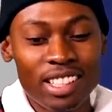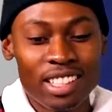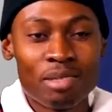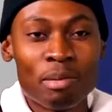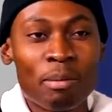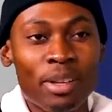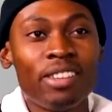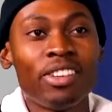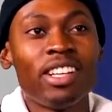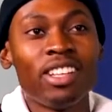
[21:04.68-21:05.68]
that's my
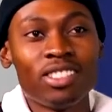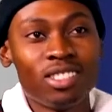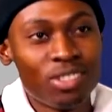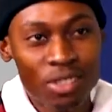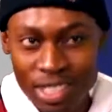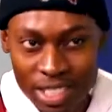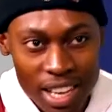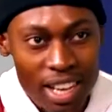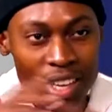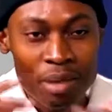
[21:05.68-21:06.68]
plan right now. Once
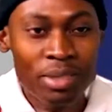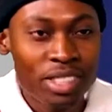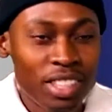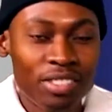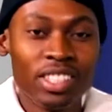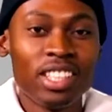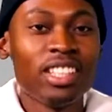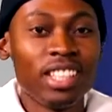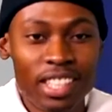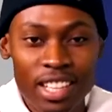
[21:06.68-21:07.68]
I accomplished
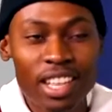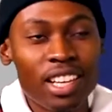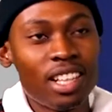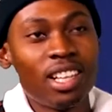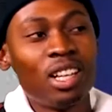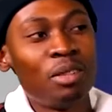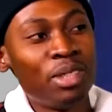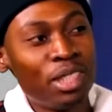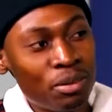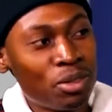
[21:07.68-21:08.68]
everything, then yeah, I'll
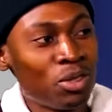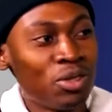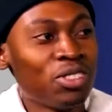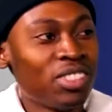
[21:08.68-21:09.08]
be able to.